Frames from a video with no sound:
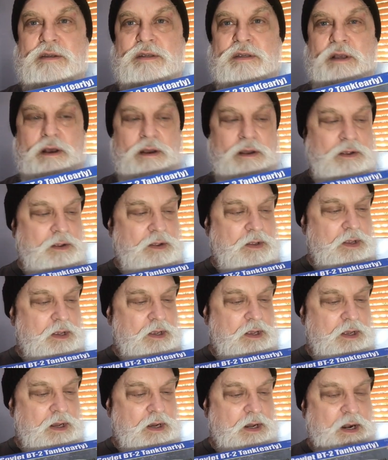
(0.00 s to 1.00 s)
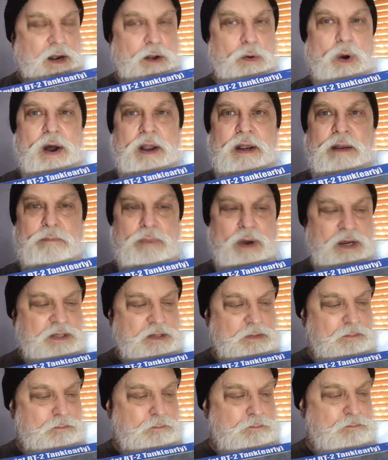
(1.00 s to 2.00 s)
So I don't know why I didn't buy
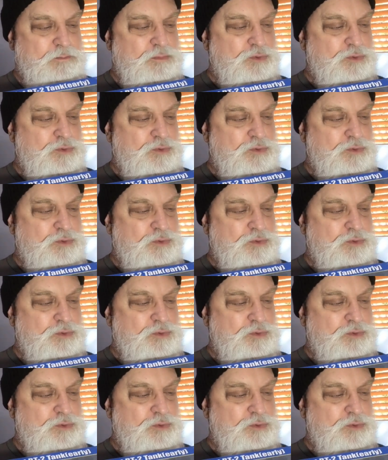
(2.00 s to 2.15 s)
some